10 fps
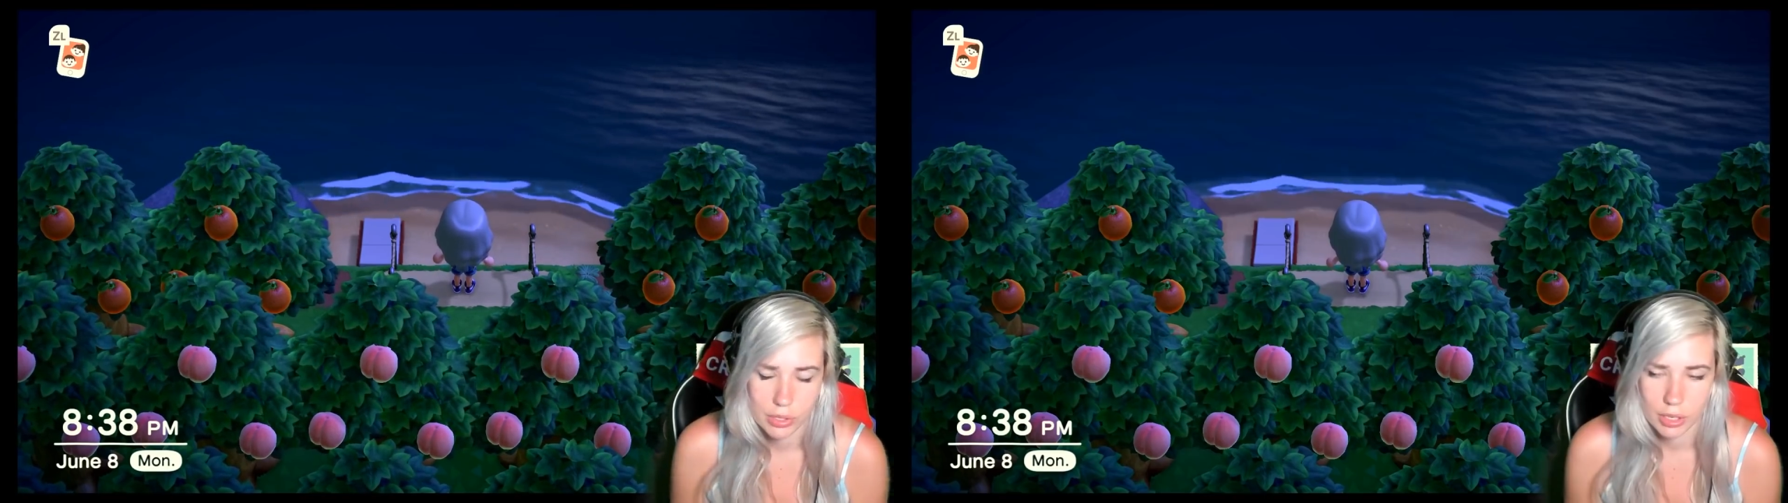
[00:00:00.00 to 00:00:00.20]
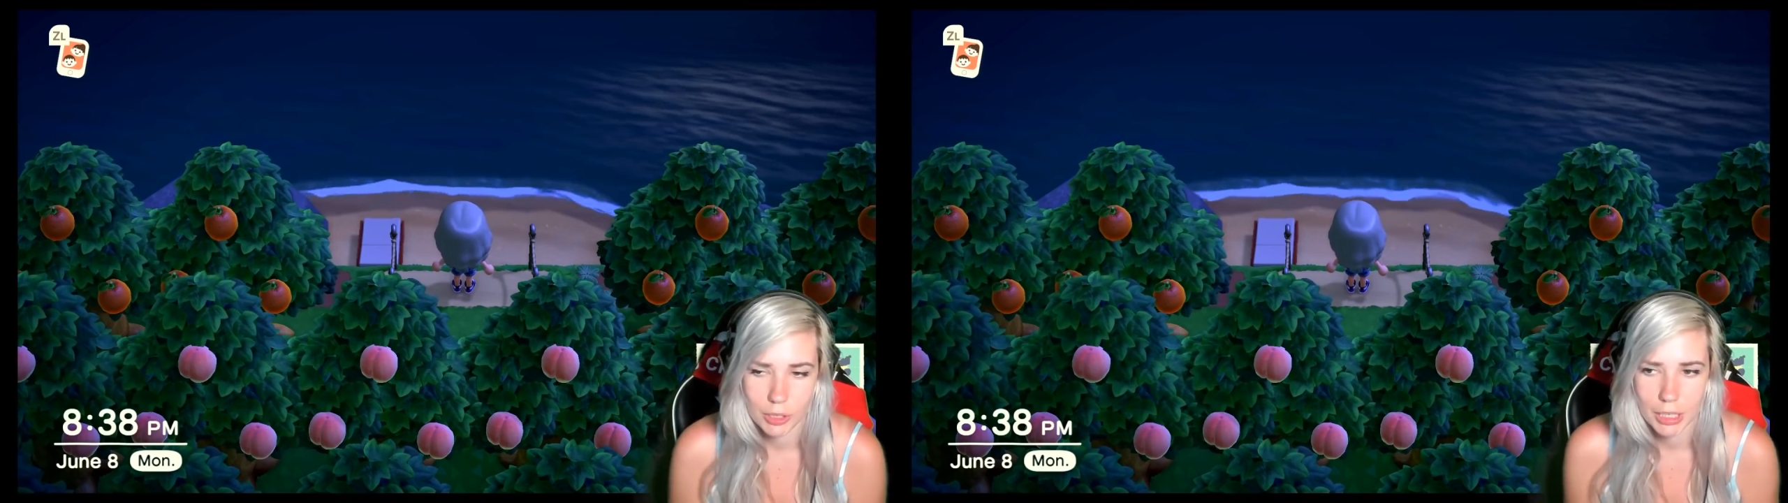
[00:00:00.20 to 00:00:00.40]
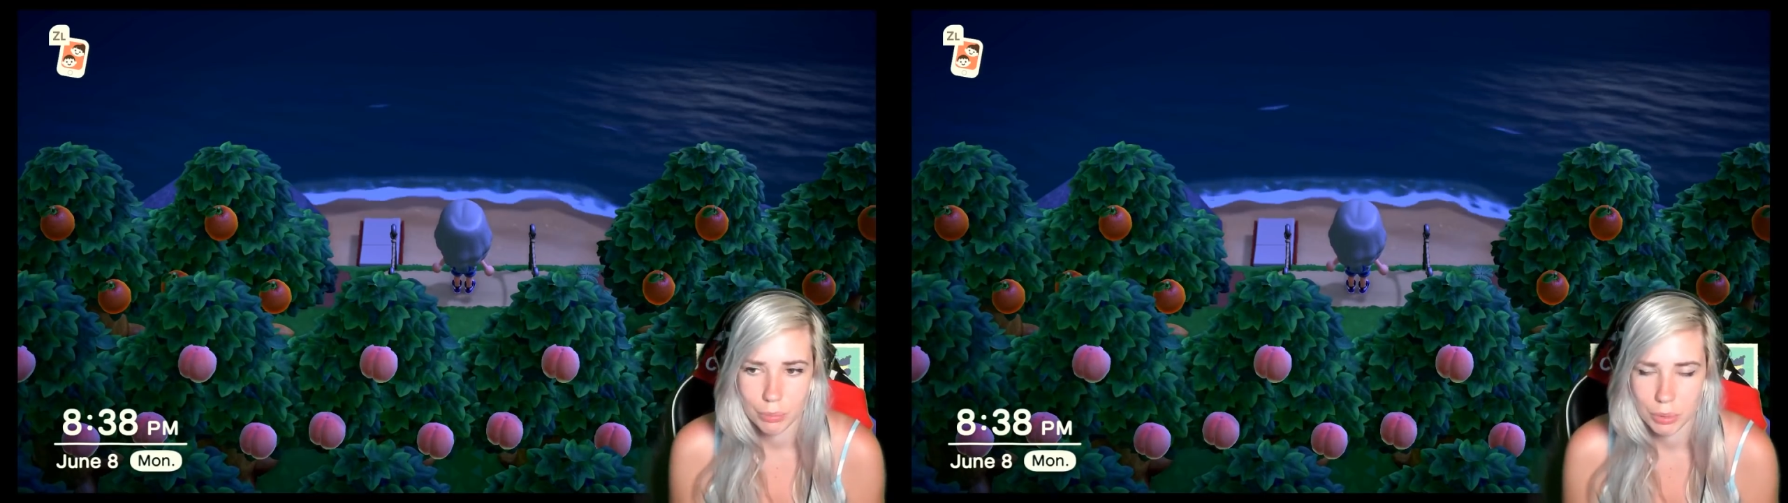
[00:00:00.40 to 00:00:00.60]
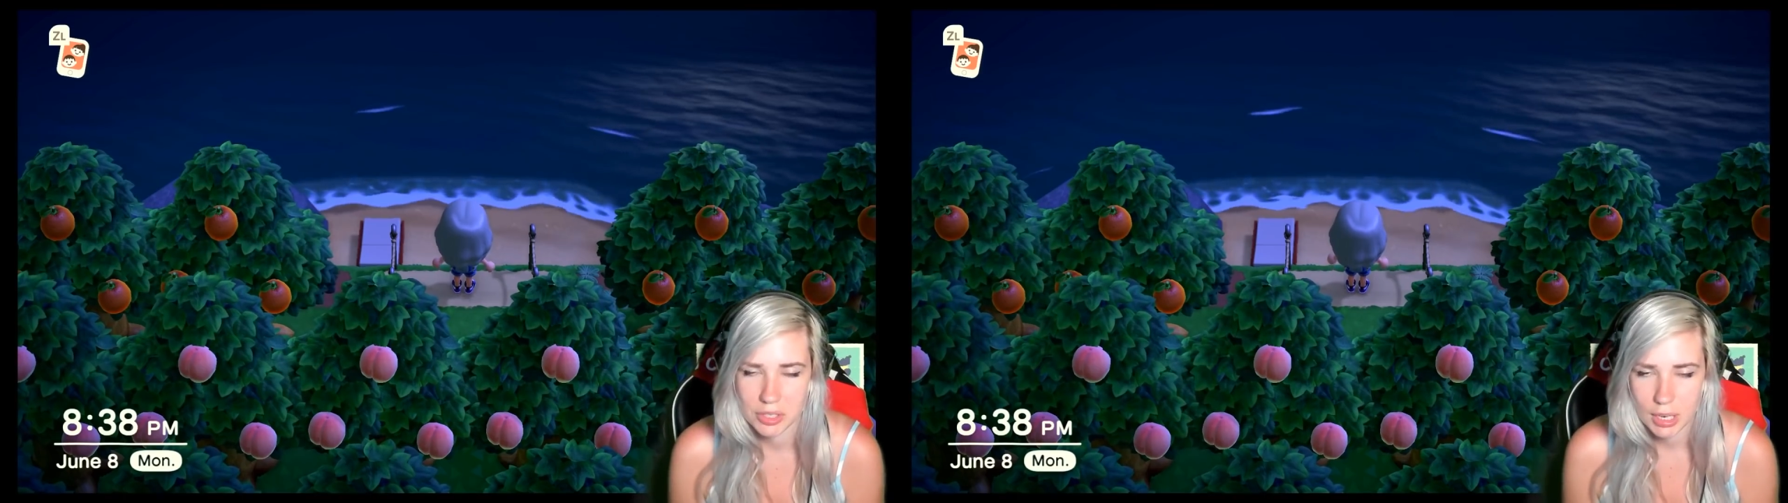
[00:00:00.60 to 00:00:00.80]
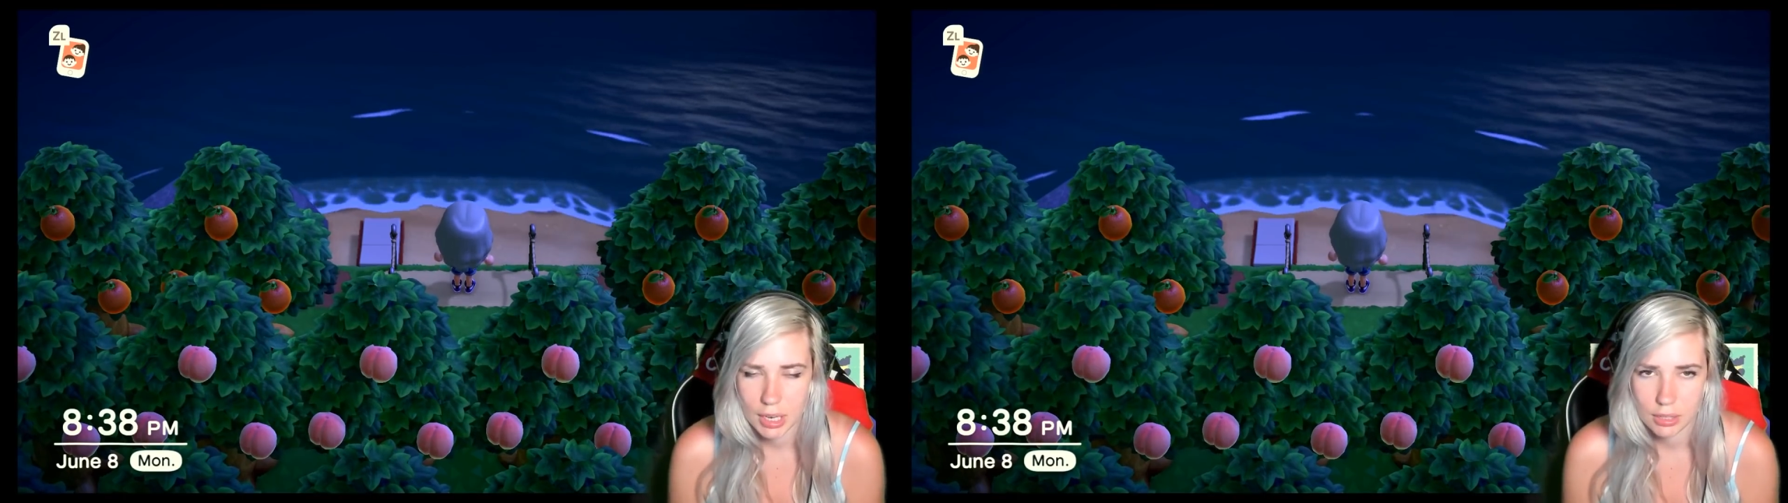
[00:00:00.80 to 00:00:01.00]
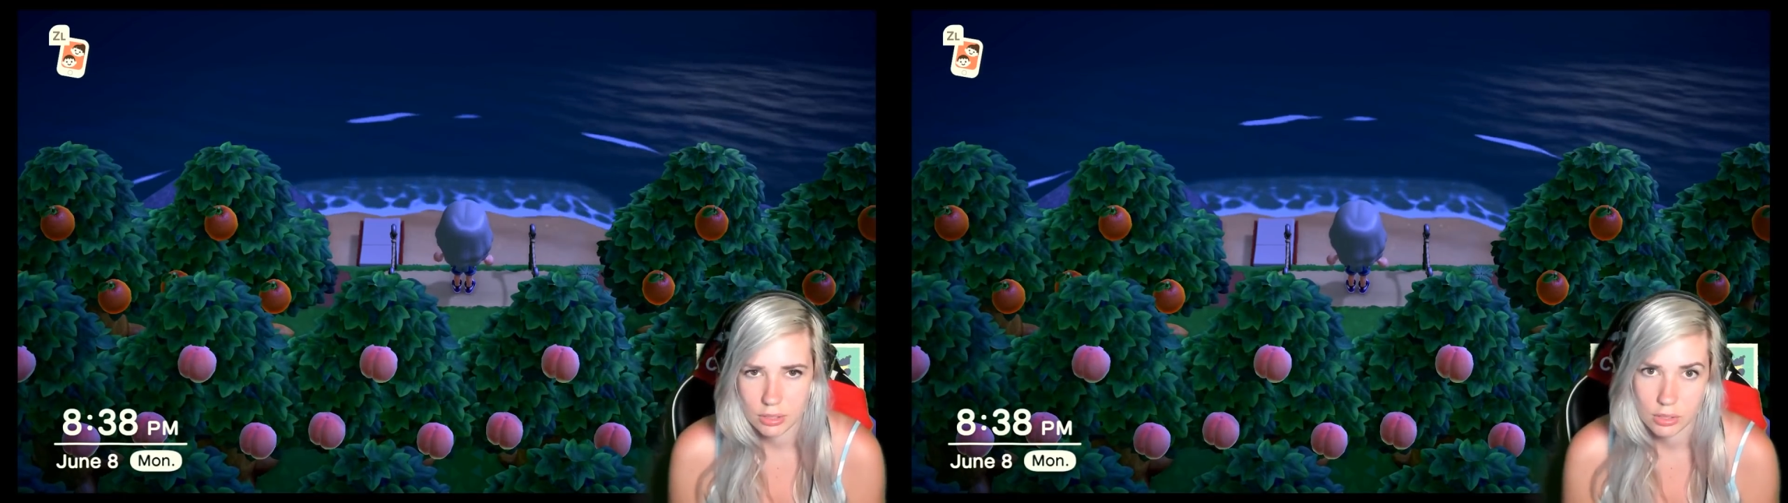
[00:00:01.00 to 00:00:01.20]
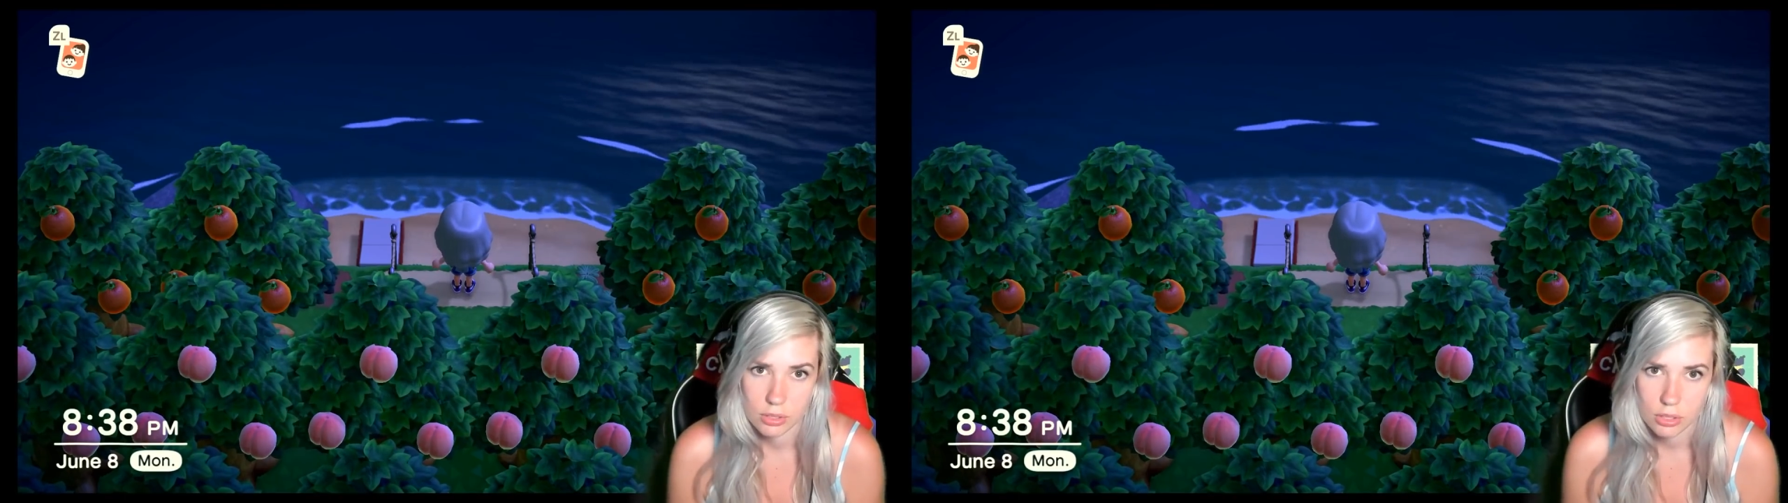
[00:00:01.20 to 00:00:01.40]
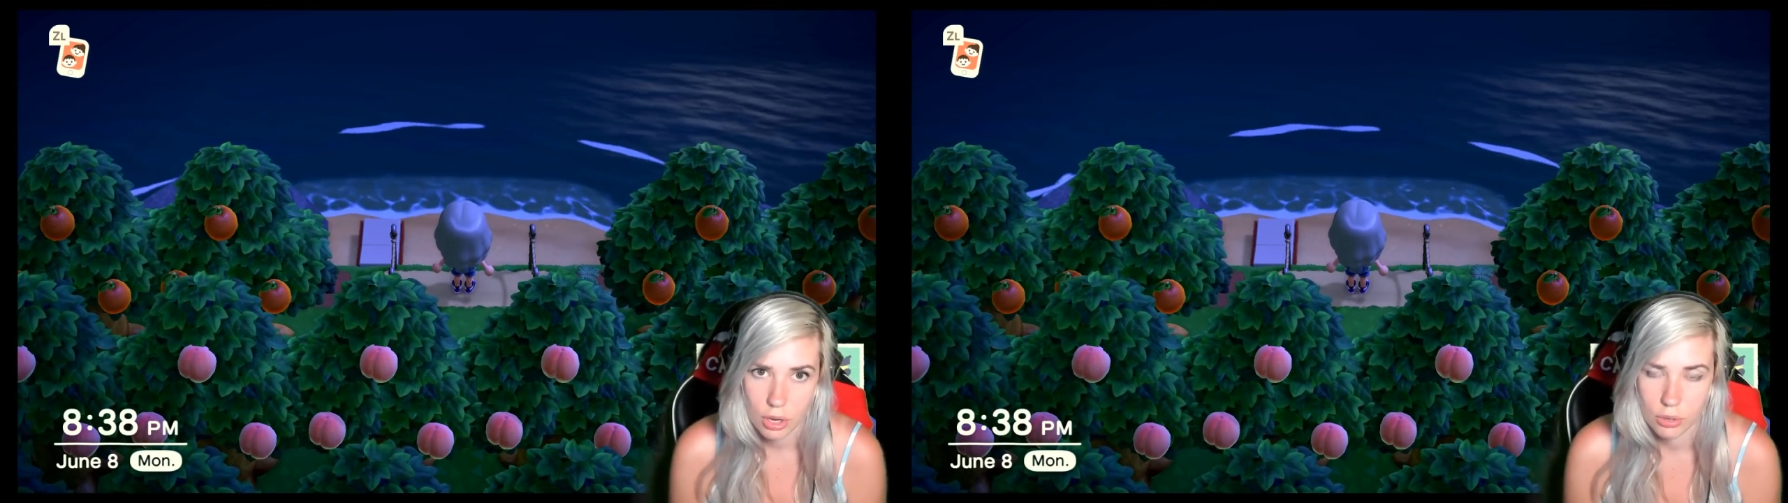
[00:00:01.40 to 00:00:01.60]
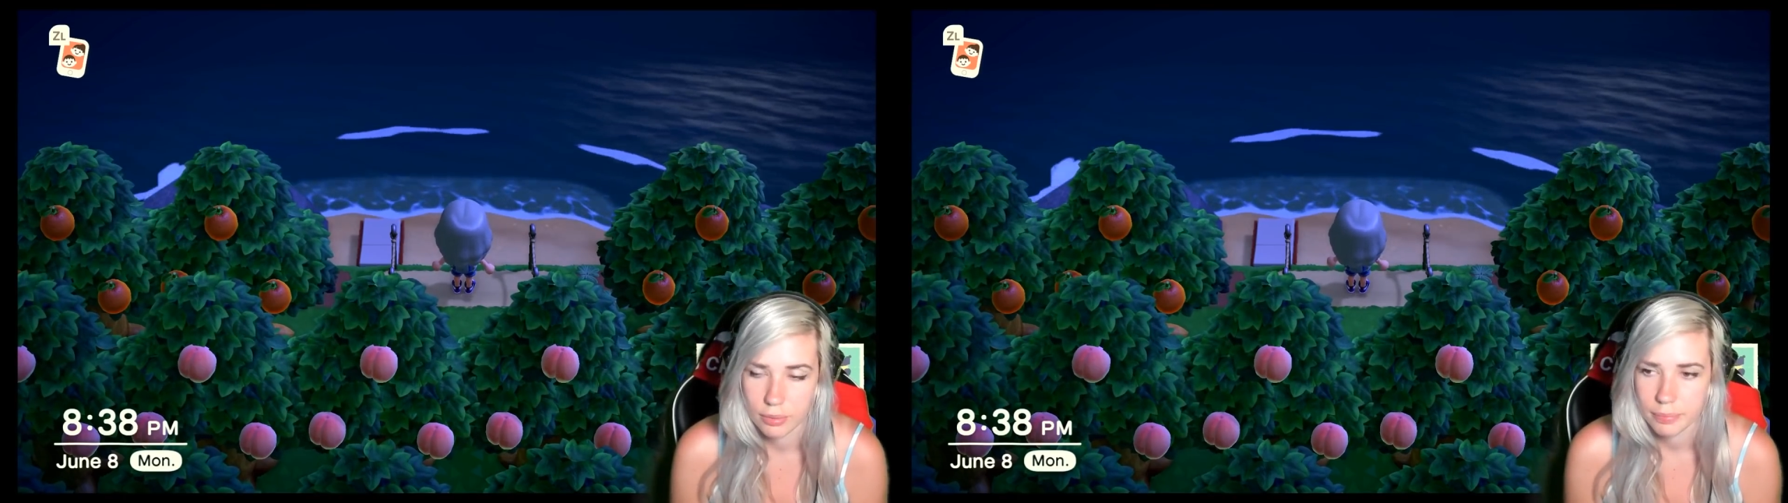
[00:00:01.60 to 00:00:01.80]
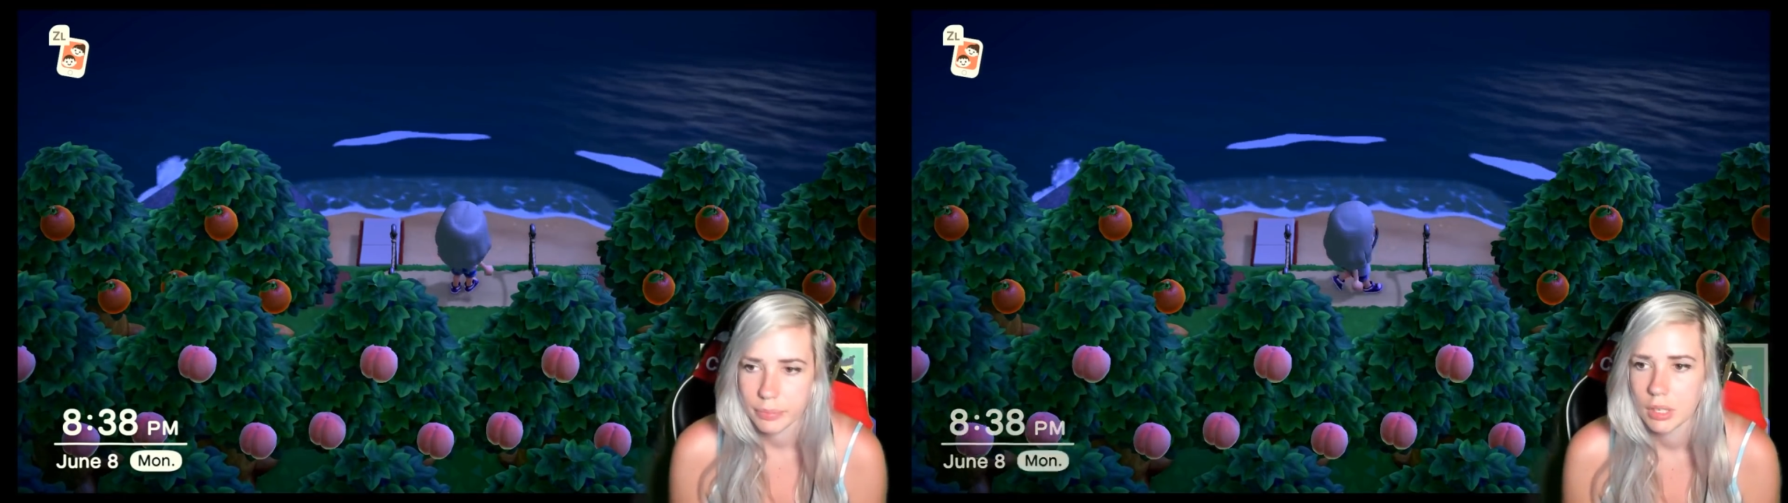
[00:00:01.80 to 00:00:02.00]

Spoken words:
and you can't put staircases on stone.